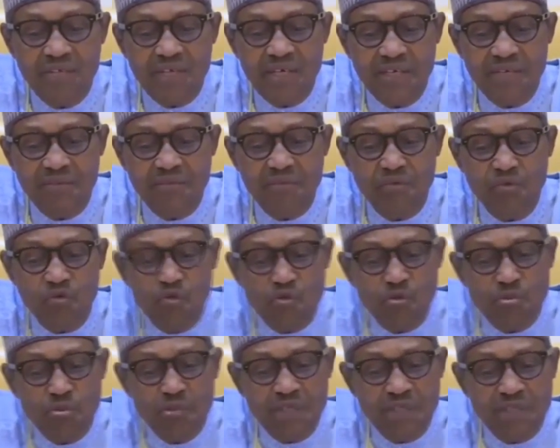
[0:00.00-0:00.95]
have they
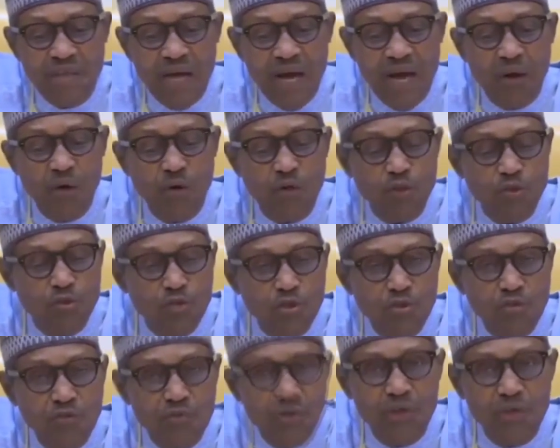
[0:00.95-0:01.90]
proved that I
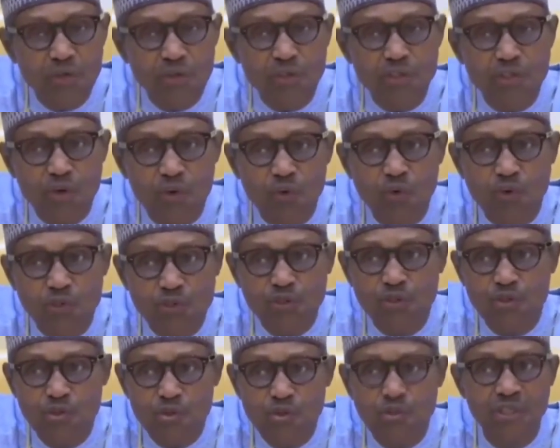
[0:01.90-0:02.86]
was not following the
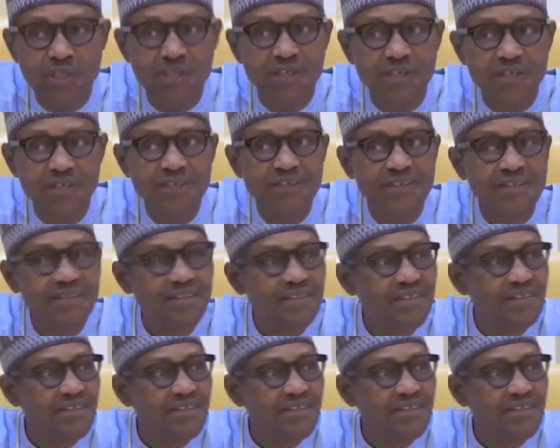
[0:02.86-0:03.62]
Constitution?